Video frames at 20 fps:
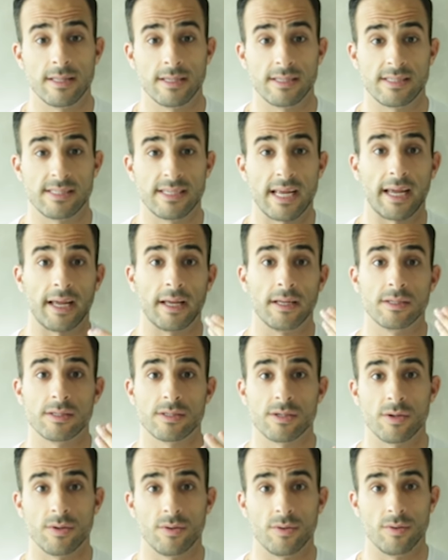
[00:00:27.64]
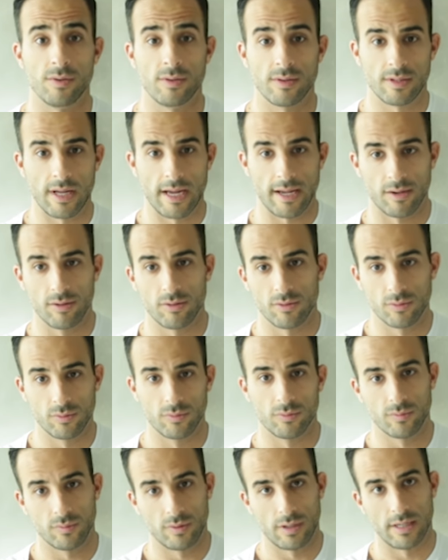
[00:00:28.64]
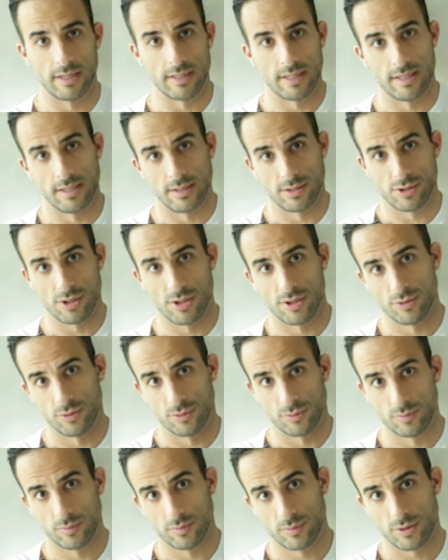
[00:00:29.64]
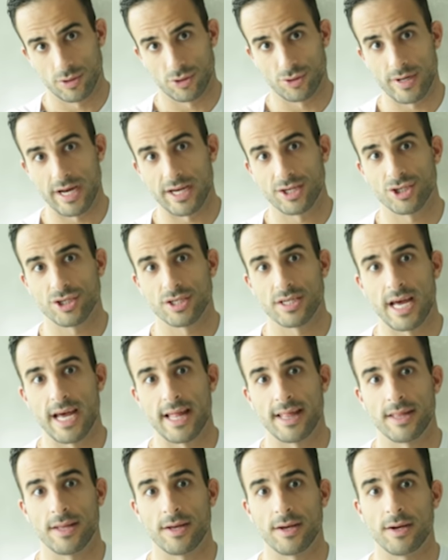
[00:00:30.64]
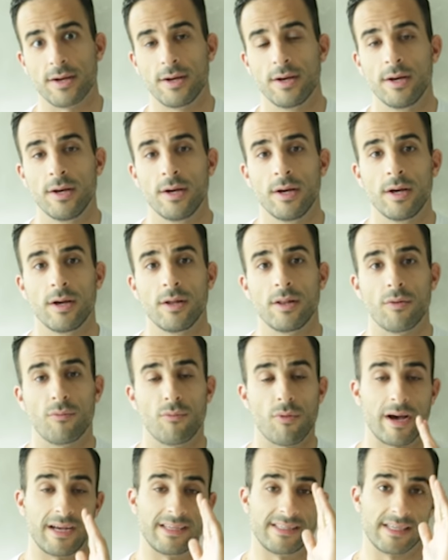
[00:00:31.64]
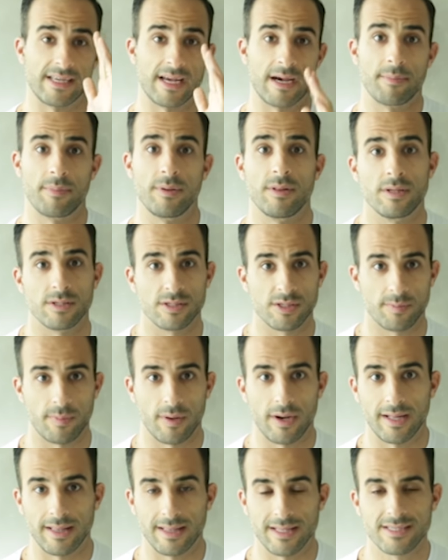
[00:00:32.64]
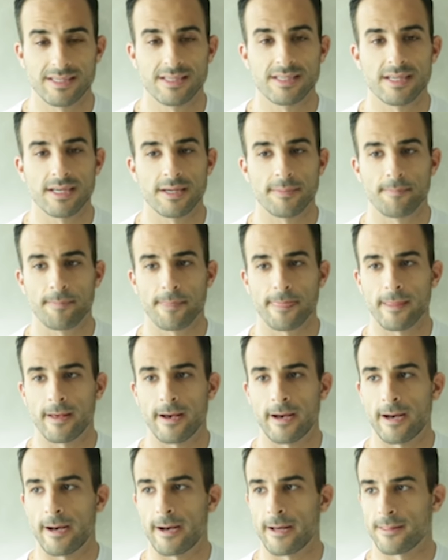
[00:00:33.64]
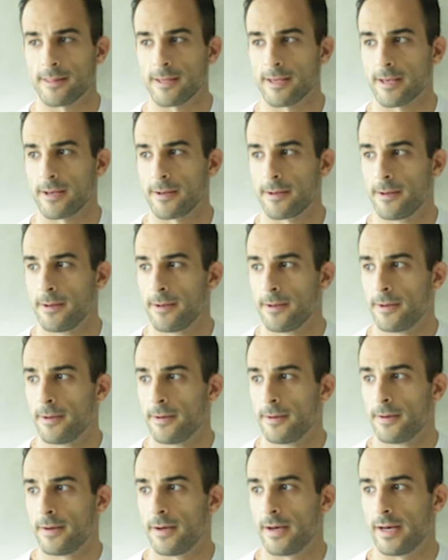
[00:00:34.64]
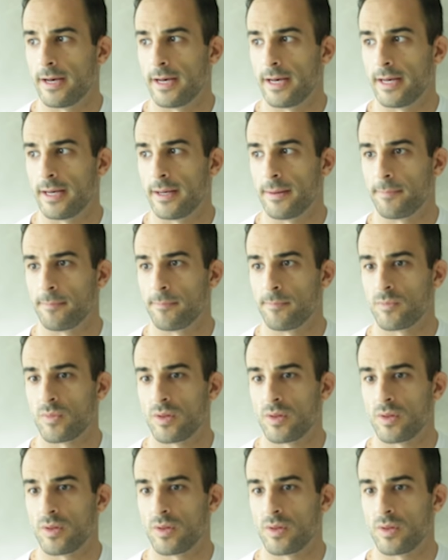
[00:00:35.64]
the Seng. So Tai Gong, the internal contraction, and the rising up in the spine. This is a, I think, a